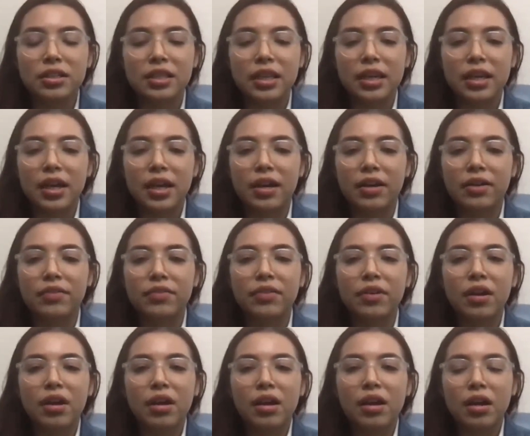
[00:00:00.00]
They have
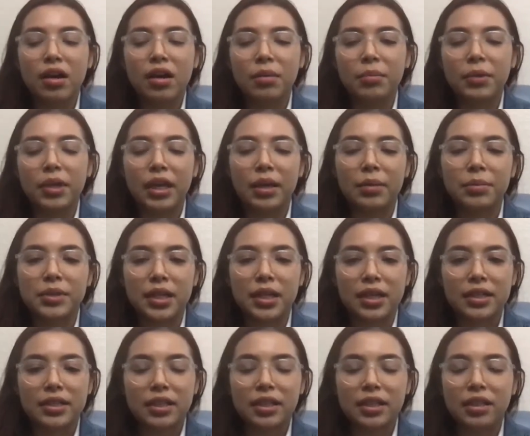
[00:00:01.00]
games, like I
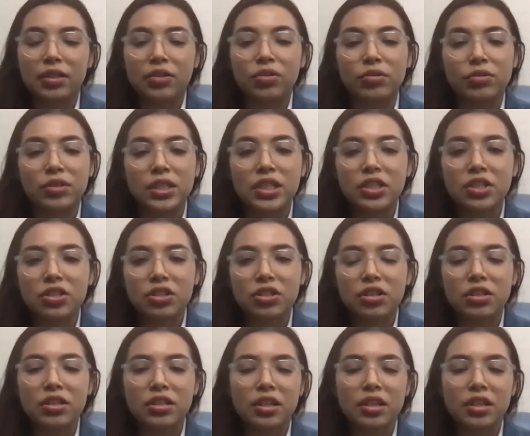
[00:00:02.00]
said, they throw t-shirts,